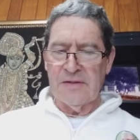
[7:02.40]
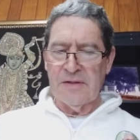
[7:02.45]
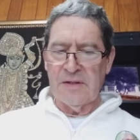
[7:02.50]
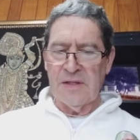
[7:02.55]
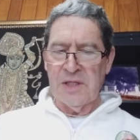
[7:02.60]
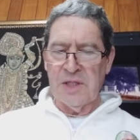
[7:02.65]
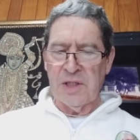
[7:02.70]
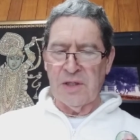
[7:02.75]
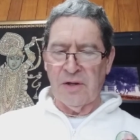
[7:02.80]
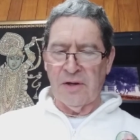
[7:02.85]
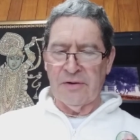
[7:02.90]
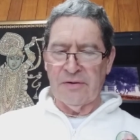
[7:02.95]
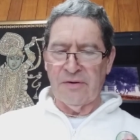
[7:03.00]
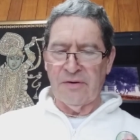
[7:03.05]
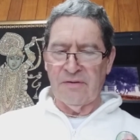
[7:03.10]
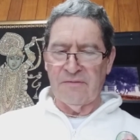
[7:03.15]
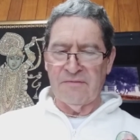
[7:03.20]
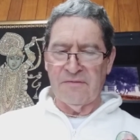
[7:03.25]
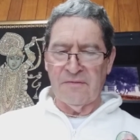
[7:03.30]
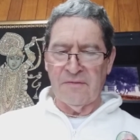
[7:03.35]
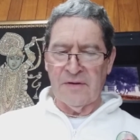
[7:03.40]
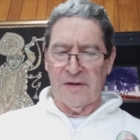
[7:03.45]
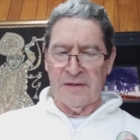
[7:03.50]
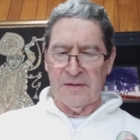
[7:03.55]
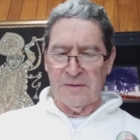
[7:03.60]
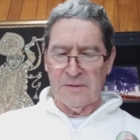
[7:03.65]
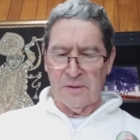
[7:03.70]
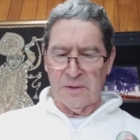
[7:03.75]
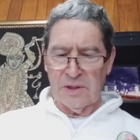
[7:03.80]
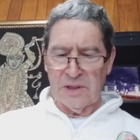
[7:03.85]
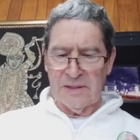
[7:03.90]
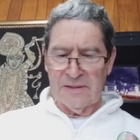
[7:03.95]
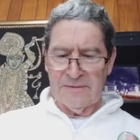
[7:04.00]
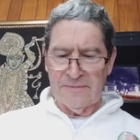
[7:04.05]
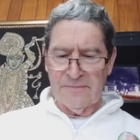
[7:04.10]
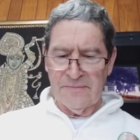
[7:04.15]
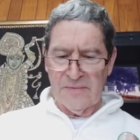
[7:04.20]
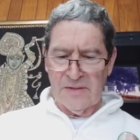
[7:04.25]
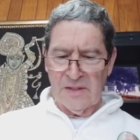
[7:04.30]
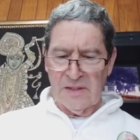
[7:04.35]
in honor of Radhakund.
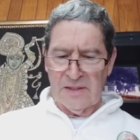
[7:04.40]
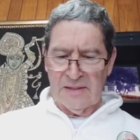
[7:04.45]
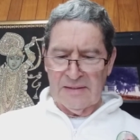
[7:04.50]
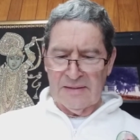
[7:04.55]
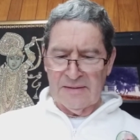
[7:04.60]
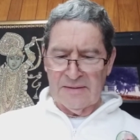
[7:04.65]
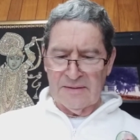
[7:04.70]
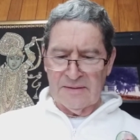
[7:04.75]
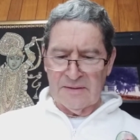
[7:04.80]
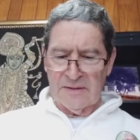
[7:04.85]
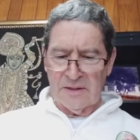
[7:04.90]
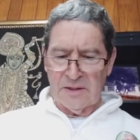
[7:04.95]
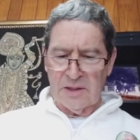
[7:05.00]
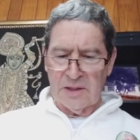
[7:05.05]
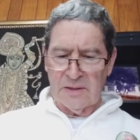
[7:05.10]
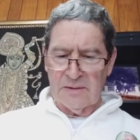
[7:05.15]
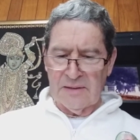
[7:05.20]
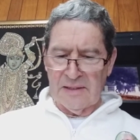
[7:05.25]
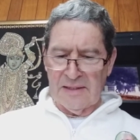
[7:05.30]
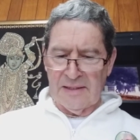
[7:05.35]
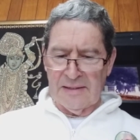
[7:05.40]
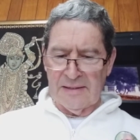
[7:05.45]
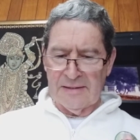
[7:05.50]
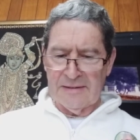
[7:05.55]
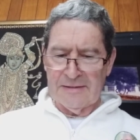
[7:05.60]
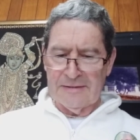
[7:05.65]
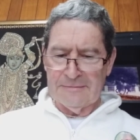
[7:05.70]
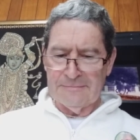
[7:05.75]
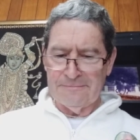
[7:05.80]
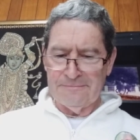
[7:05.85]
So um,